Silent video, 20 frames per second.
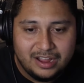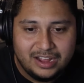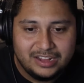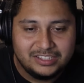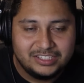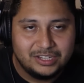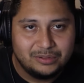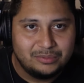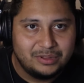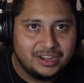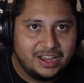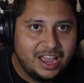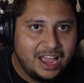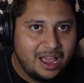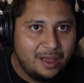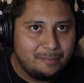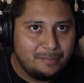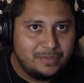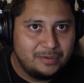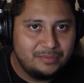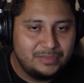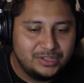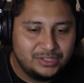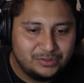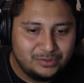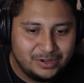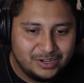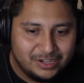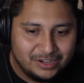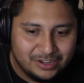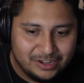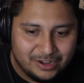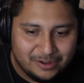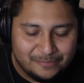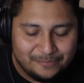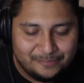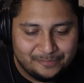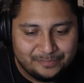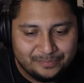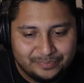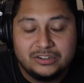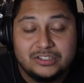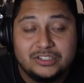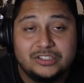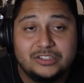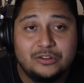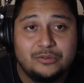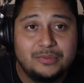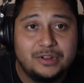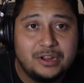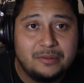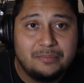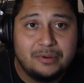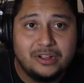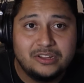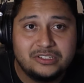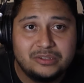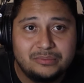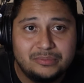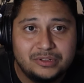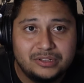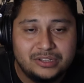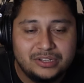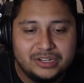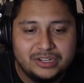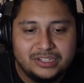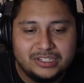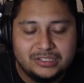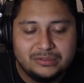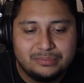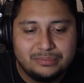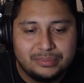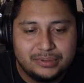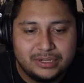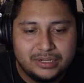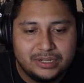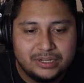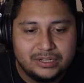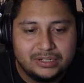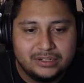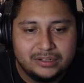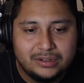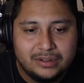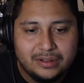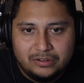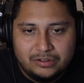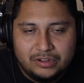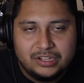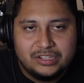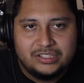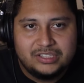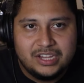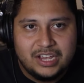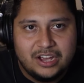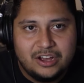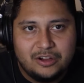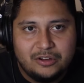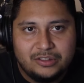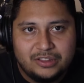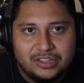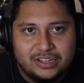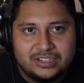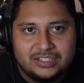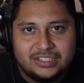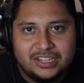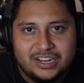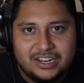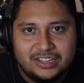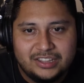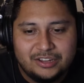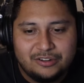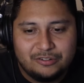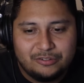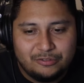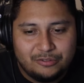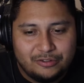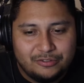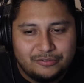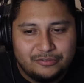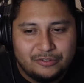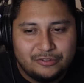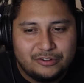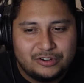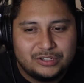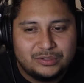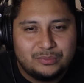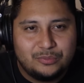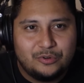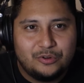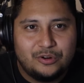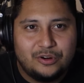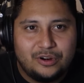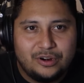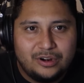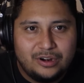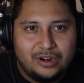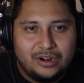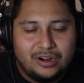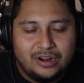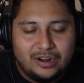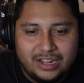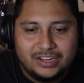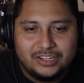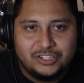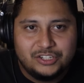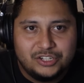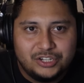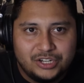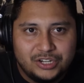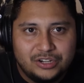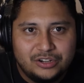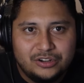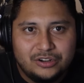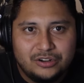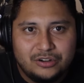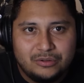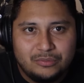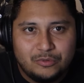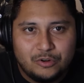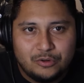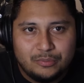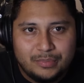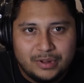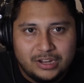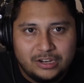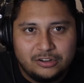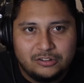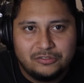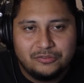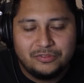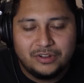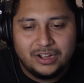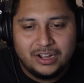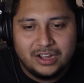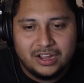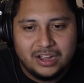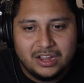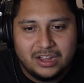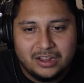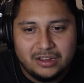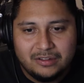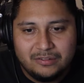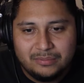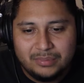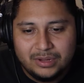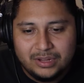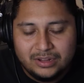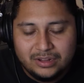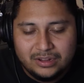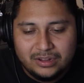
and something happened between them. There's so many possibilities, but you can tell the aesthetic they were going for is more like chill, more mellow vibe.